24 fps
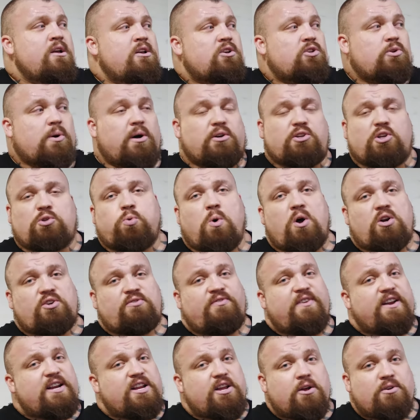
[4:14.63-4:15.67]
So I just watched
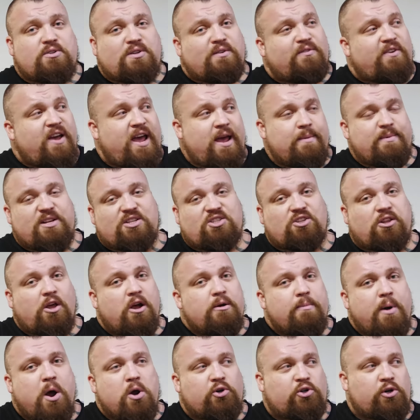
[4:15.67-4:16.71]
videos of him in slow
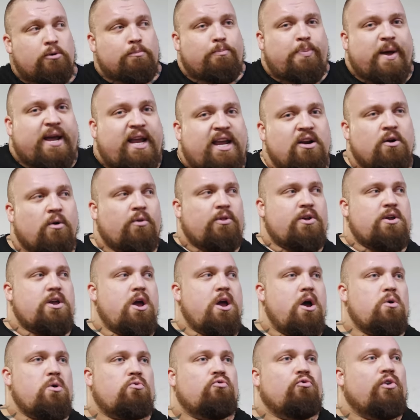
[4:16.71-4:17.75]
motion picking up the
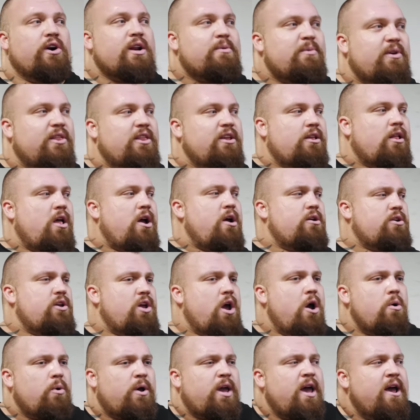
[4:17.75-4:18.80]
yoke, running with the
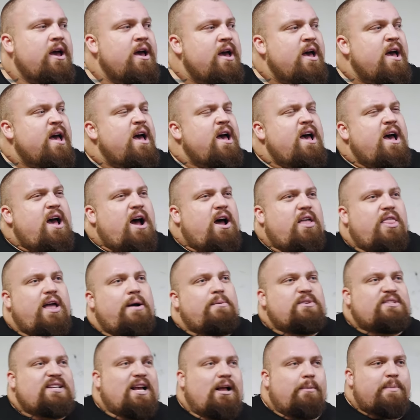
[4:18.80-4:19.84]
yoke, and that
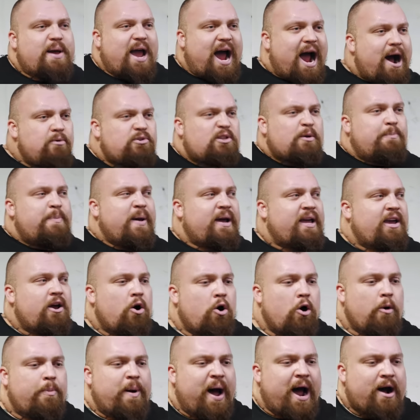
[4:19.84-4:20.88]
would tell me how to pick it
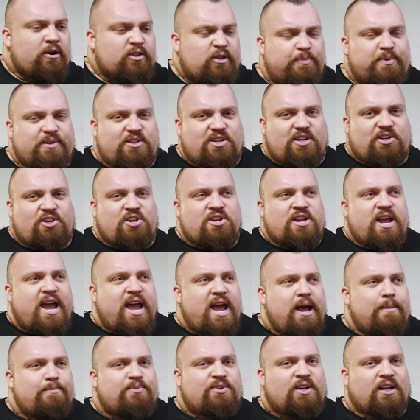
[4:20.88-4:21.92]
up, how to position your
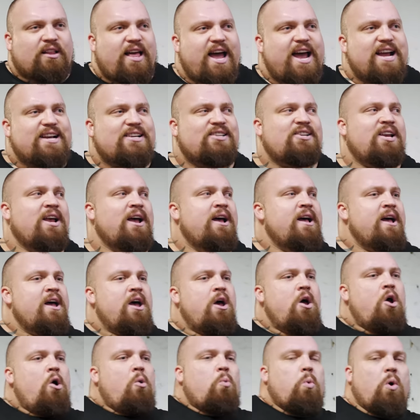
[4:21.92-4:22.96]
hips, your legs,
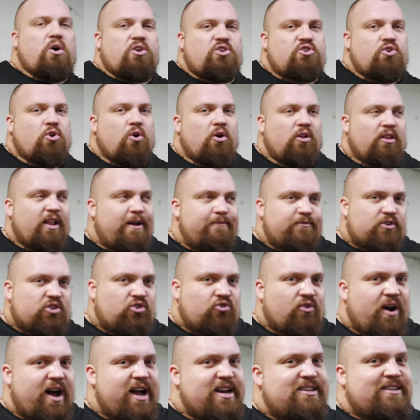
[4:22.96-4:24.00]
what sort of length
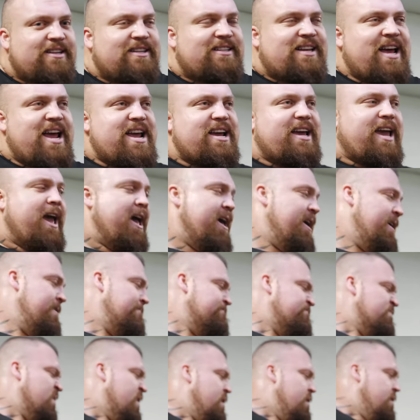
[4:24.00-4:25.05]
strides to take.
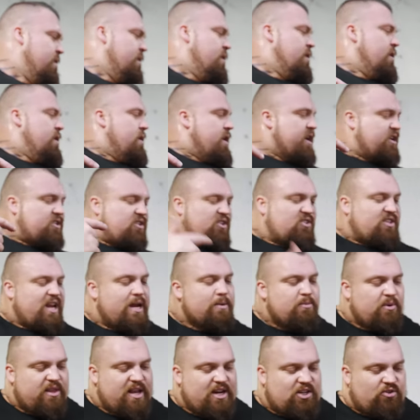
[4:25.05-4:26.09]
And it's the
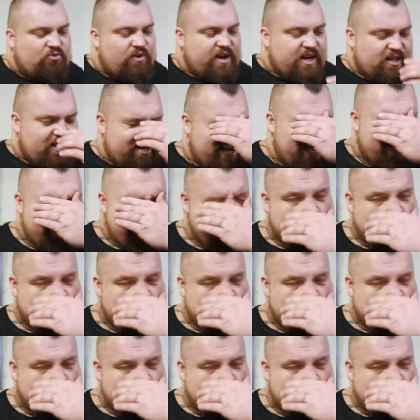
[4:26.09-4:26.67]
same with this really.